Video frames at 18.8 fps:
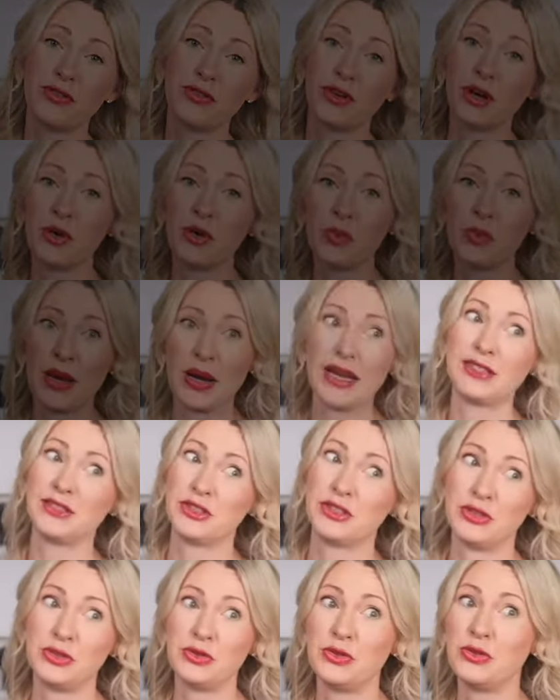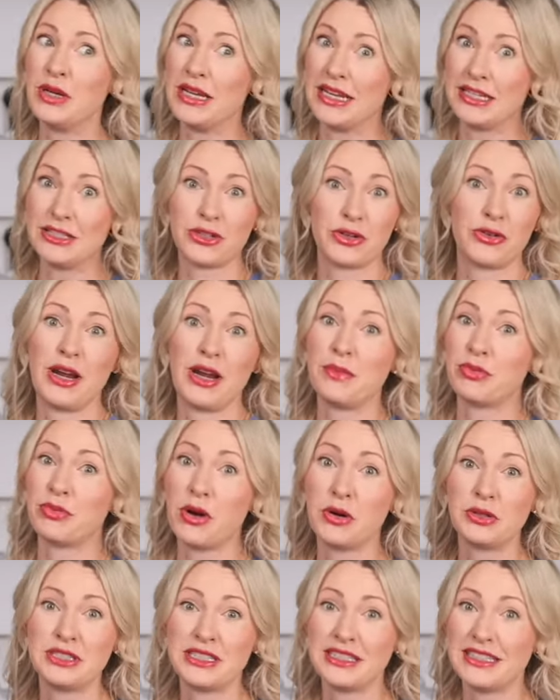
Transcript: For a way to integrate protein